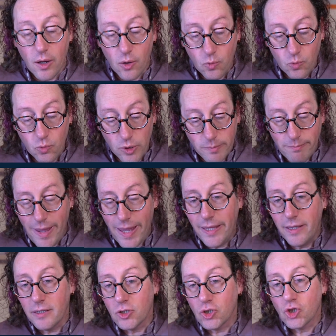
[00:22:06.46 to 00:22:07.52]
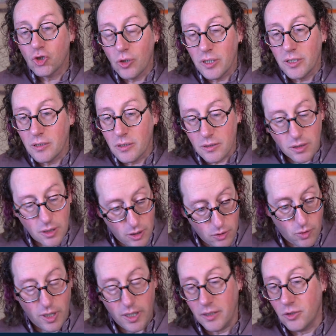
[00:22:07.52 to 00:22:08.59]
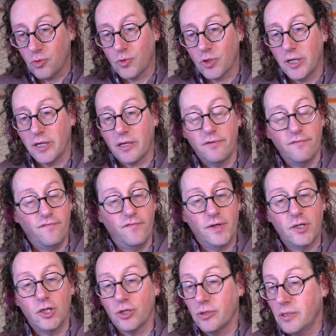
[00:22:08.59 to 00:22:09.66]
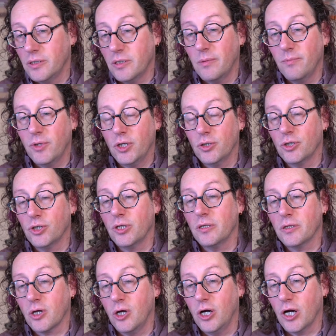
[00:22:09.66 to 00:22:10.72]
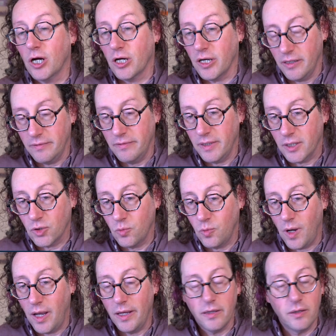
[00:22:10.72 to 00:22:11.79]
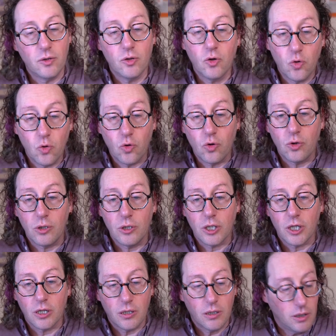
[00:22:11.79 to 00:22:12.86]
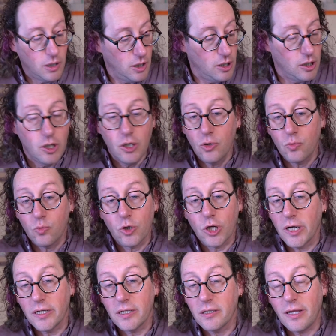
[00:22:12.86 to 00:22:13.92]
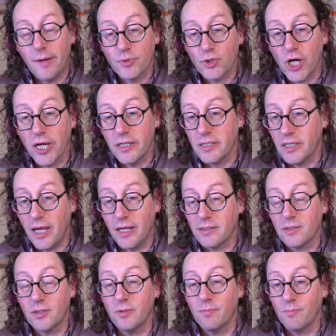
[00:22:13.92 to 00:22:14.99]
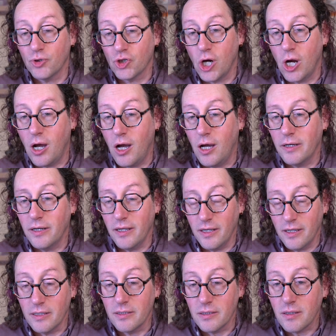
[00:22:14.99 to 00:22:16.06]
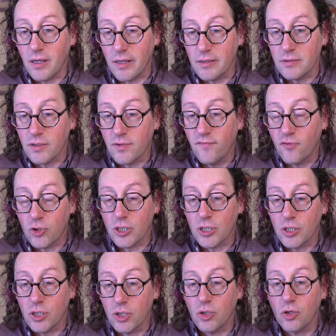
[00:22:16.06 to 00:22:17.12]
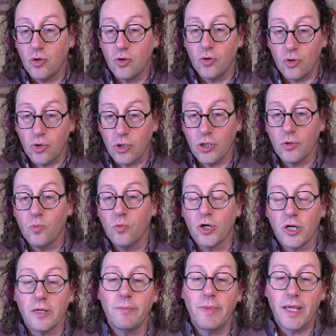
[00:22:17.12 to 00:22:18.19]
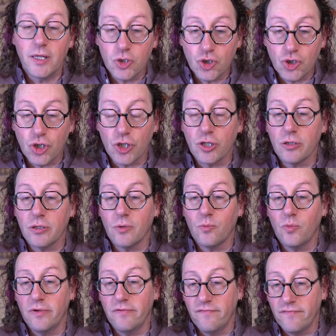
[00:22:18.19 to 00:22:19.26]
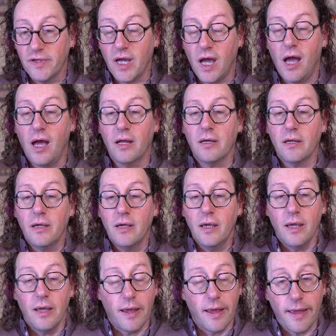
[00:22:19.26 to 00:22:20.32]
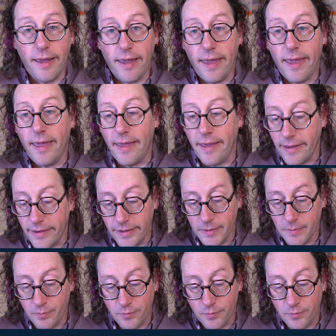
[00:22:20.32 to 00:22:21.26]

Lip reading: we're making choices. Okay, so we're going to configure these computers in the car in this way, or we're going to separate test and prod in Salesforce, or we're going to make sure that we've got a